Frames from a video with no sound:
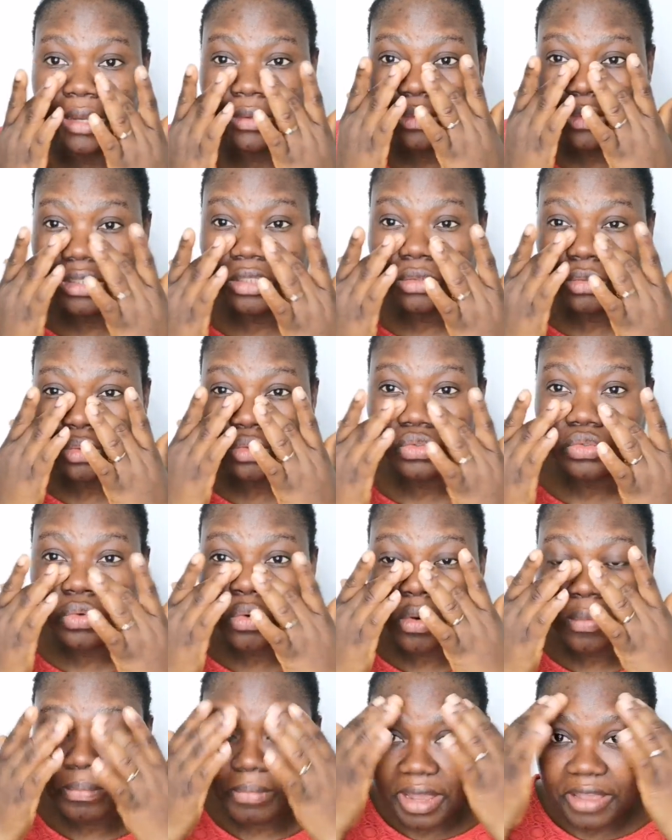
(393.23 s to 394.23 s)
I use it to
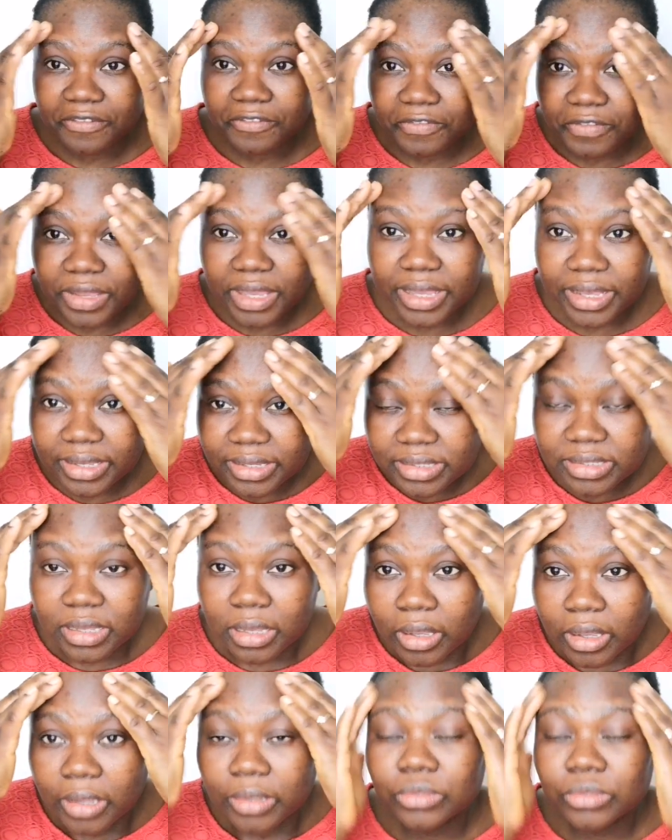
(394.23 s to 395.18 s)
scrub my face,